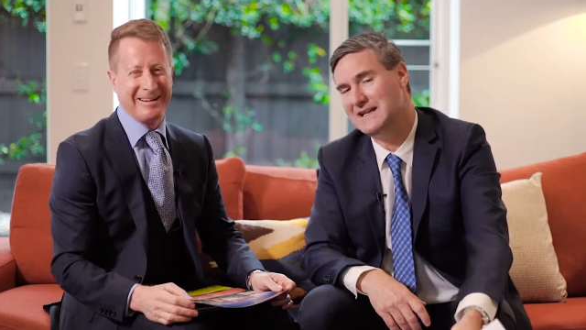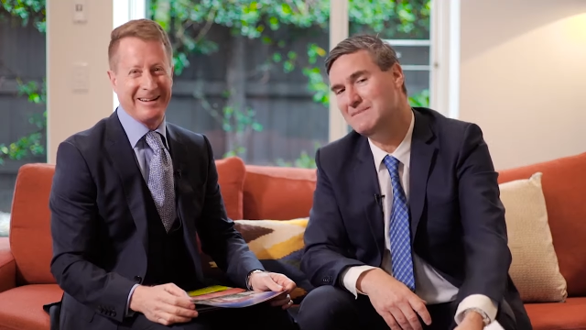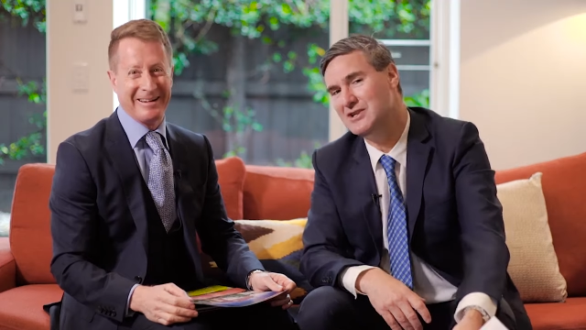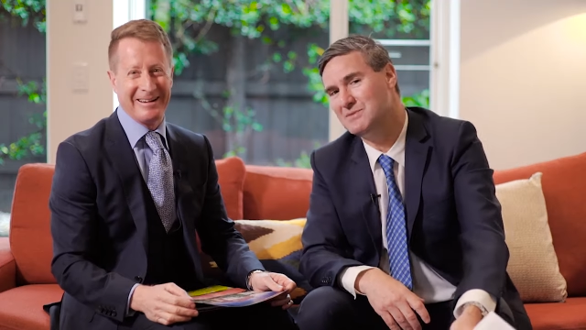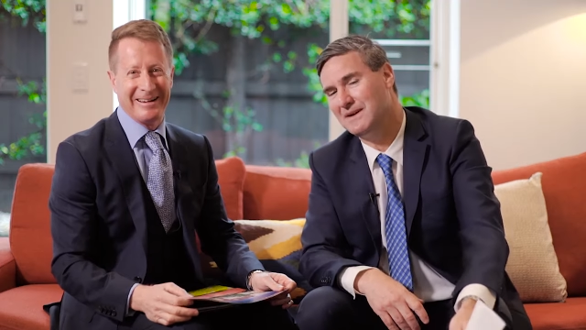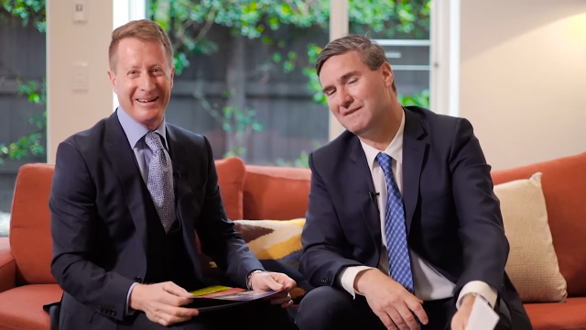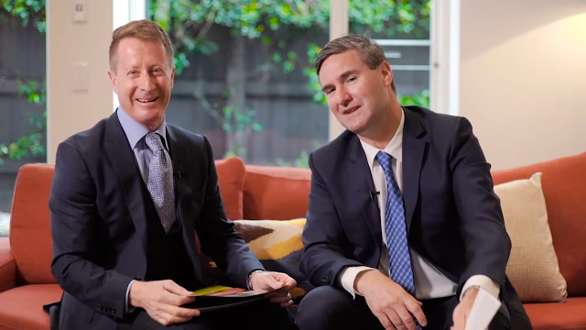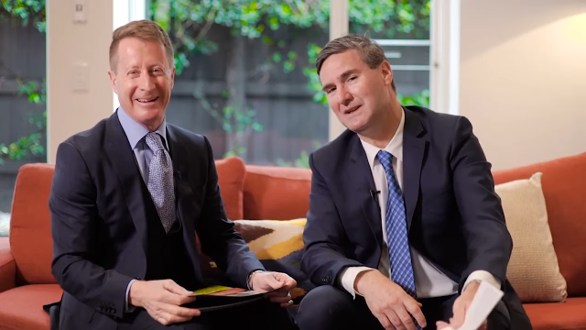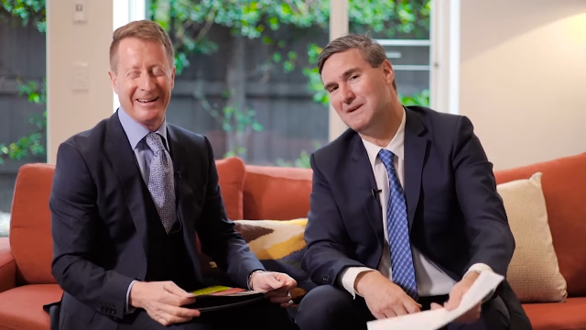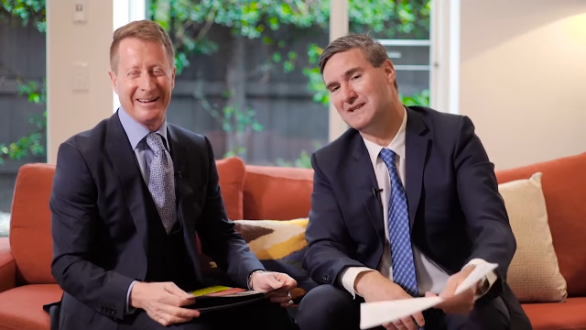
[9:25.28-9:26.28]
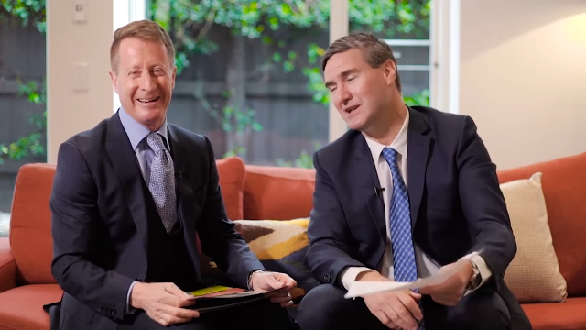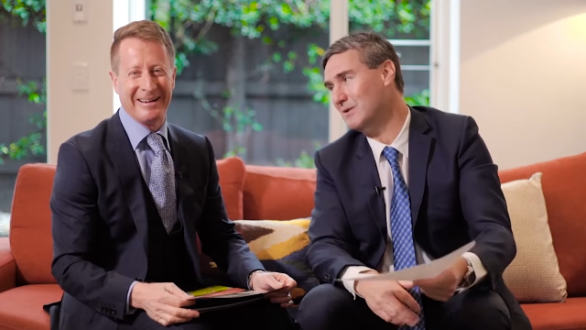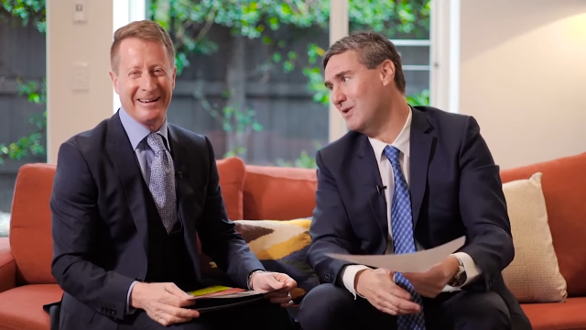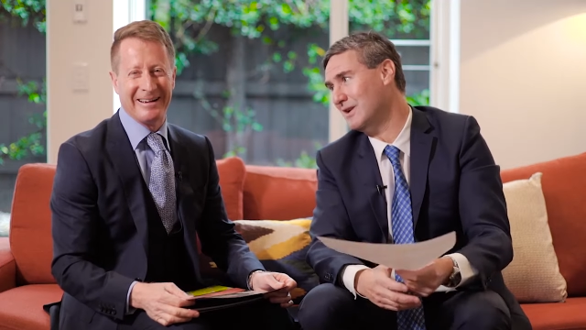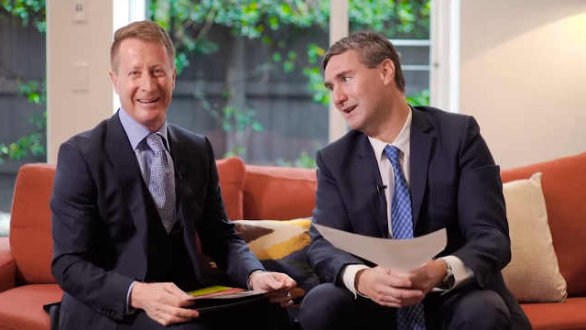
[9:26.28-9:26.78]
Speaker 1: in image, but Philip, I tell you
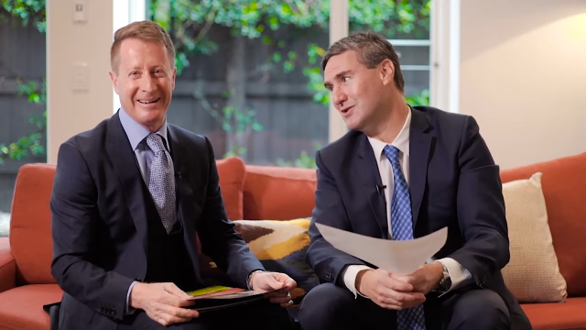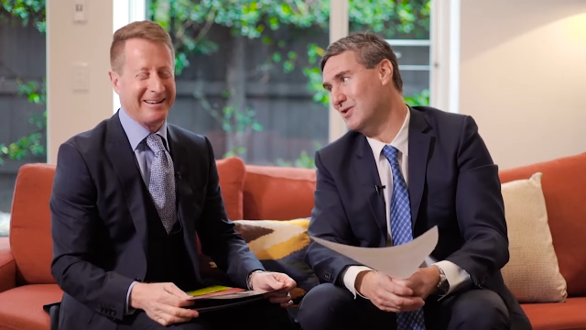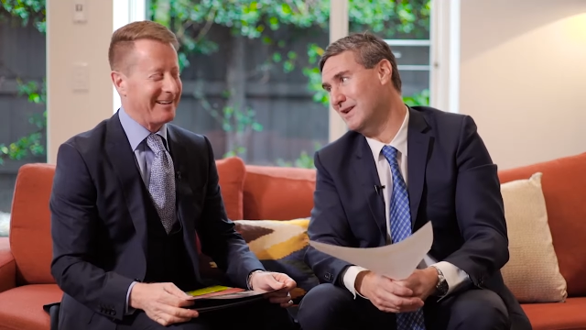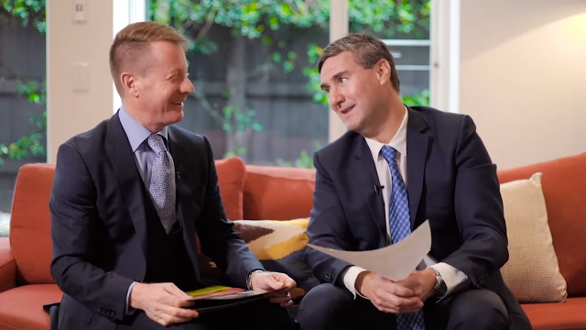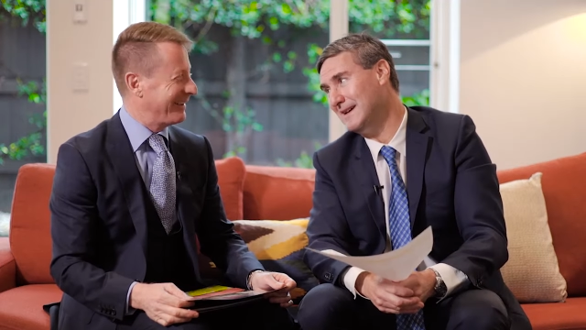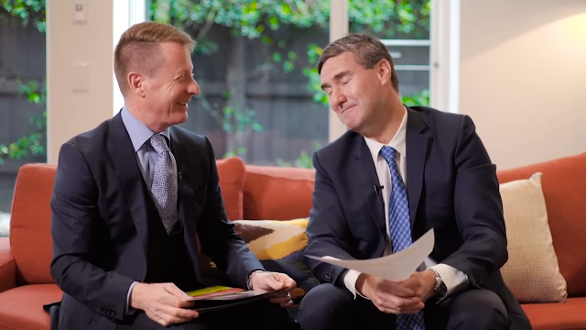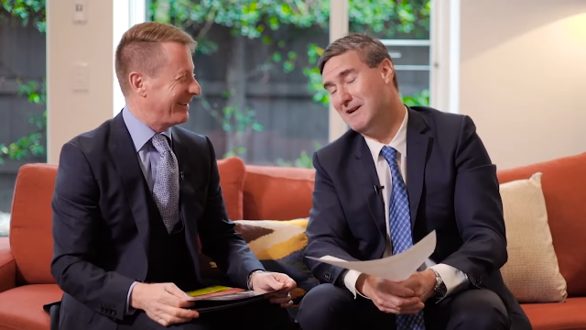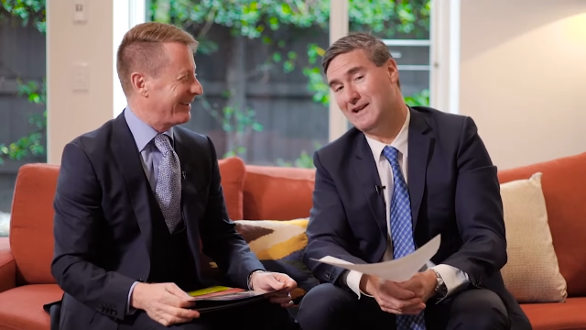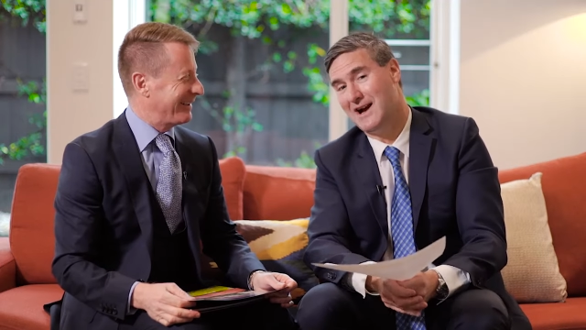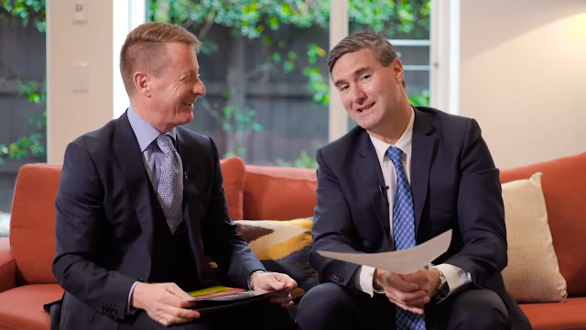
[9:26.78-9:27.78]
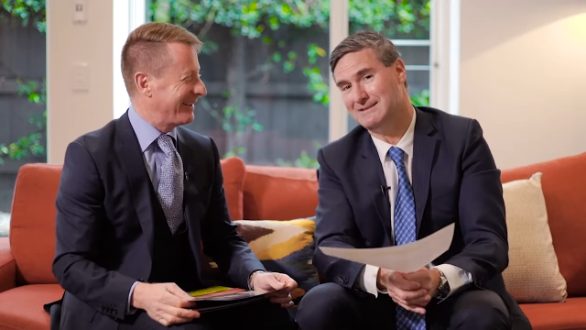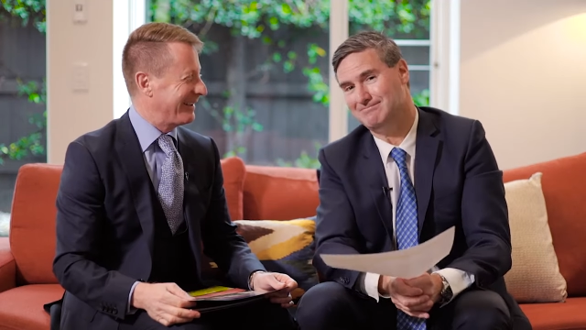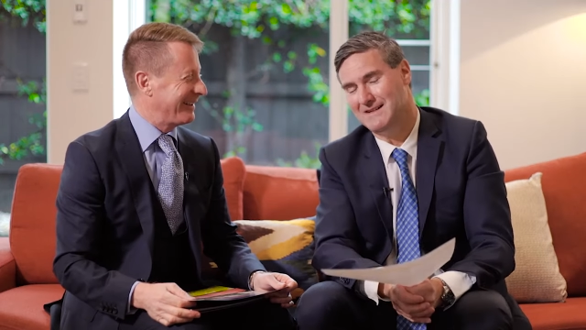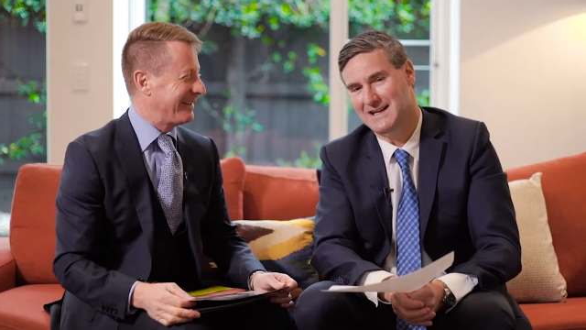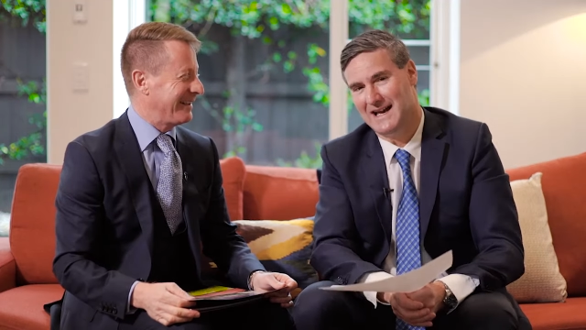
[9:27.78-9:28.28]
what, I enjoyed it there. I liked it.
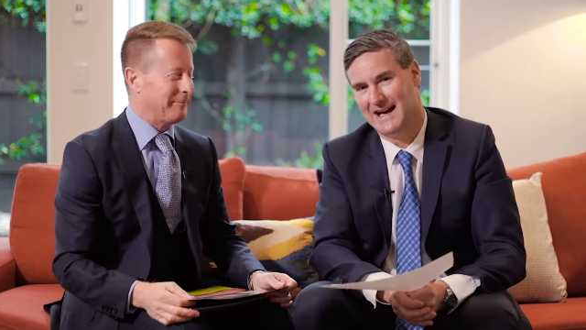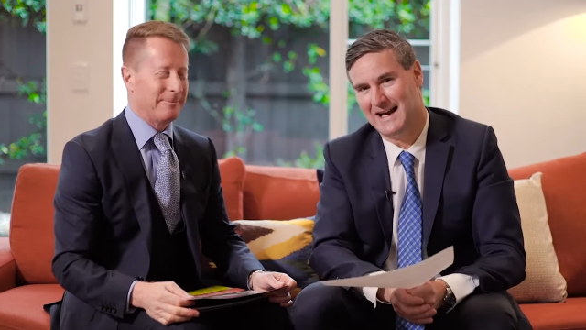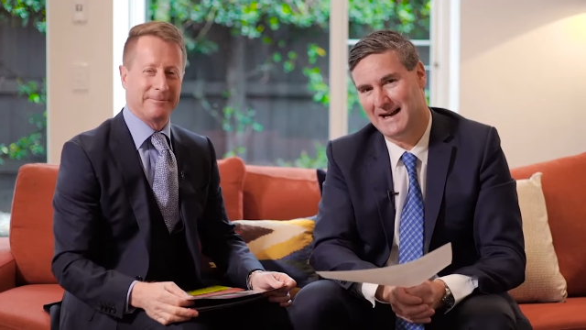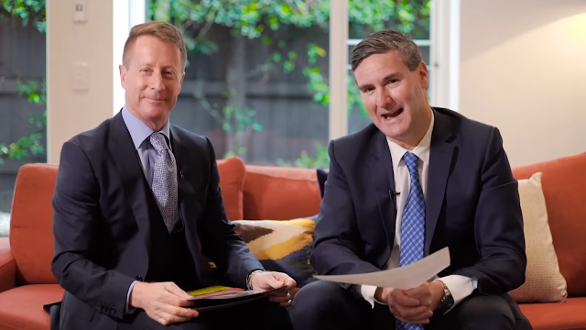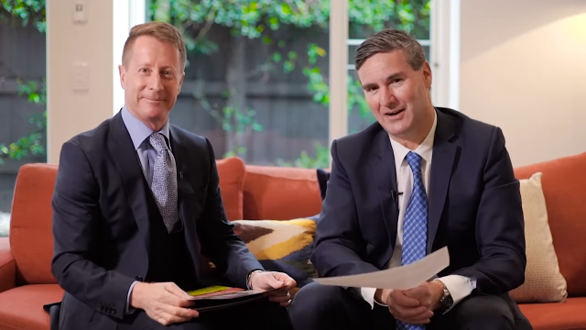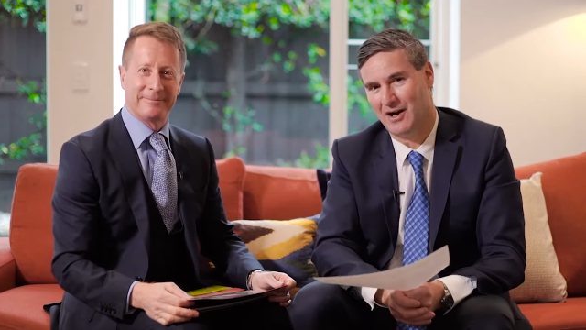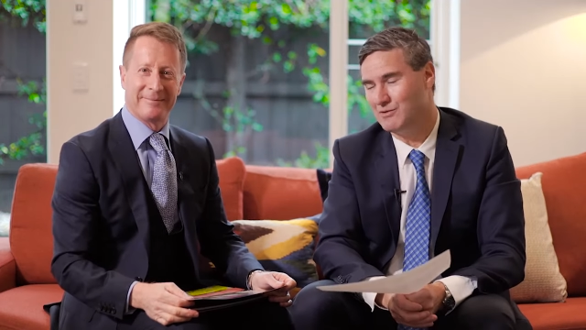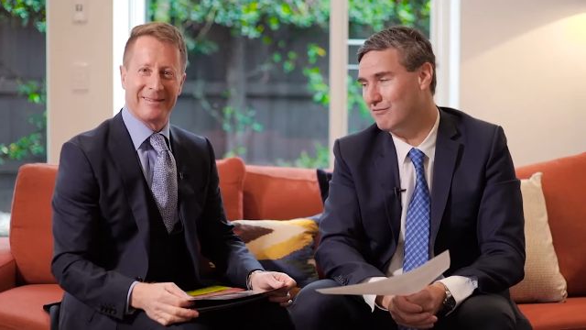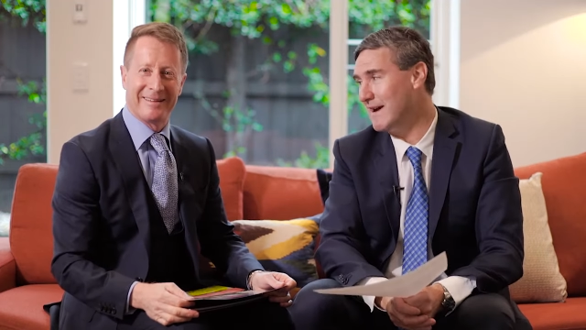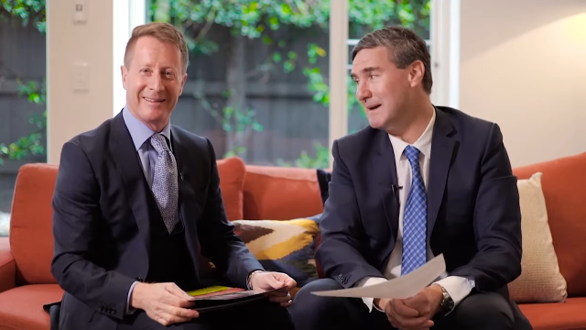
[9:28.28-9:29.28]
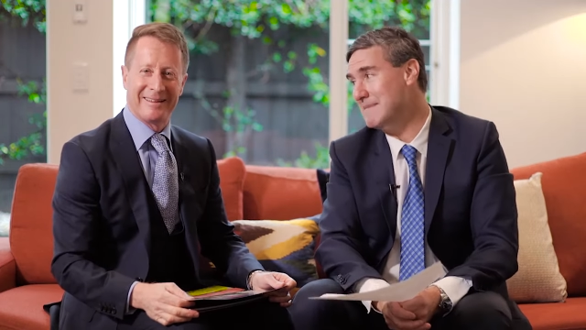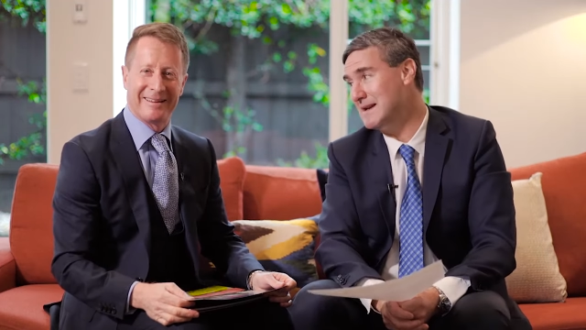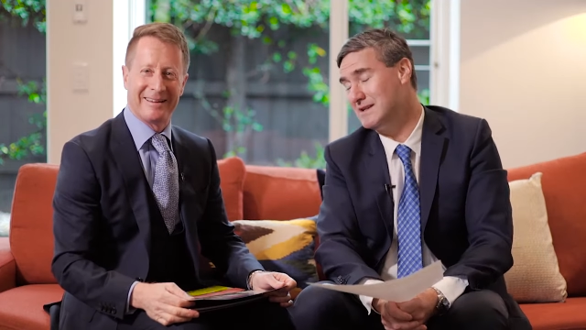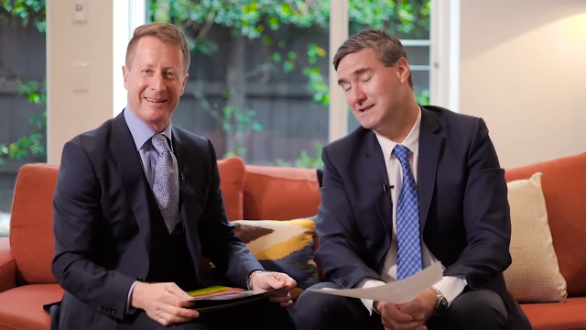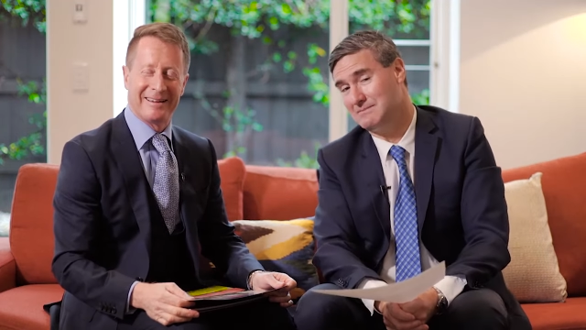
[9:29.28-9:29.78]
Yep. Uh, and I would recommend
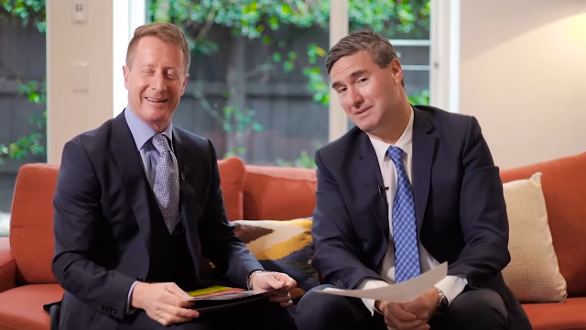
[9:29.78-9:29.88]
it as a